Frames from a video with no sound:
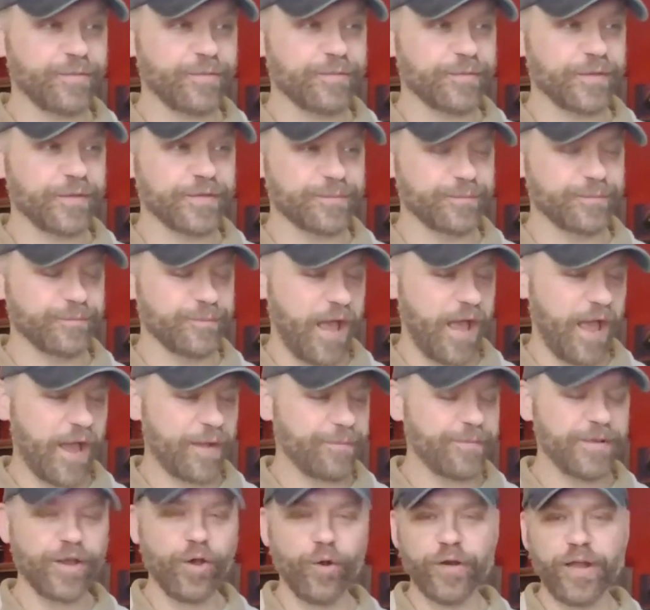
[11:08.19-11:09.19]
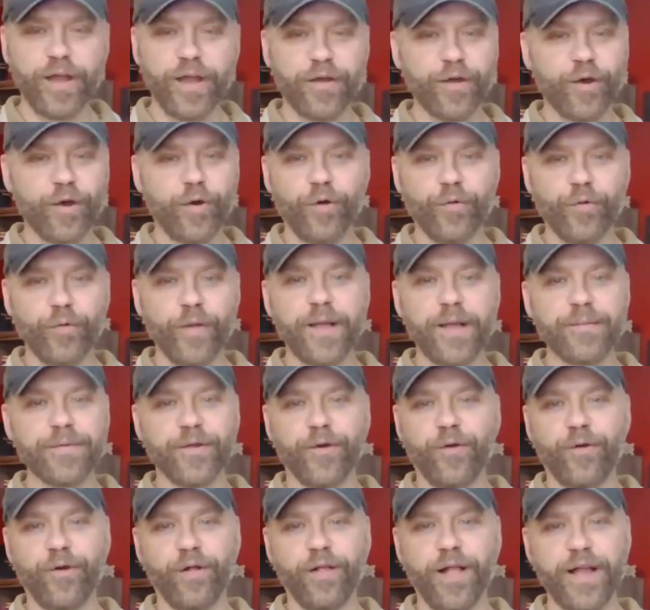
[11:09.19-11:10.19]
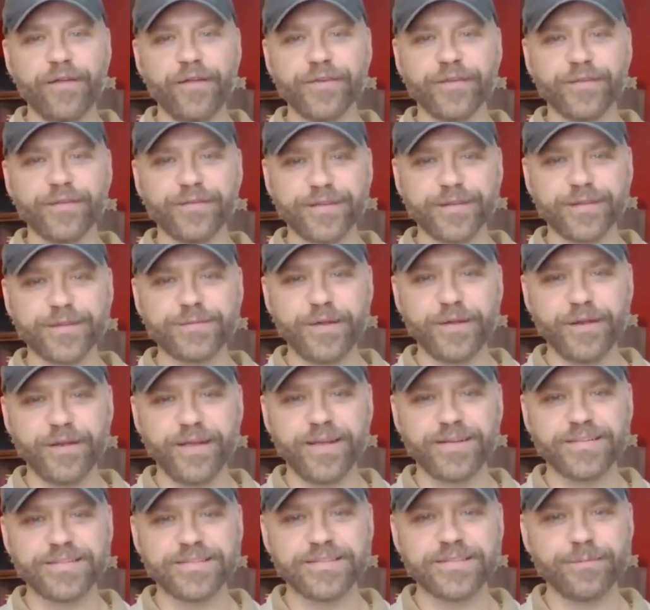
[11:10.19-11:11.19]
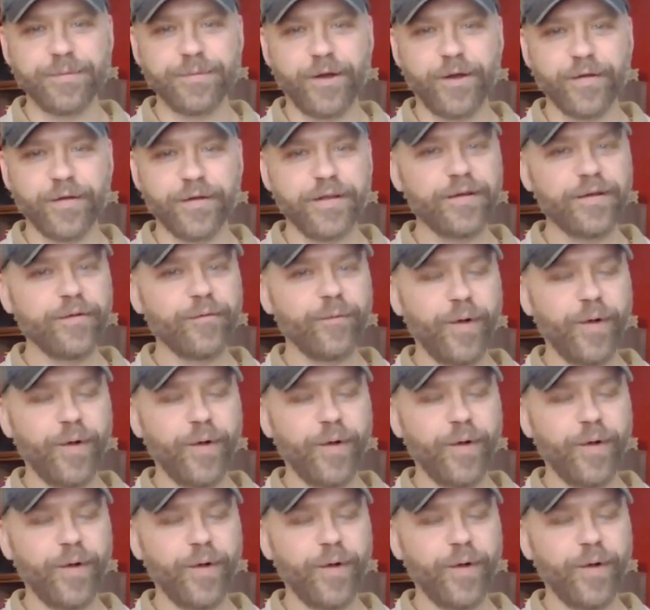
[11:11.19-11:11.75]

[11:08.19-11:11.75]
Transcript: This had me go down a whole rabbit hole having this experience about,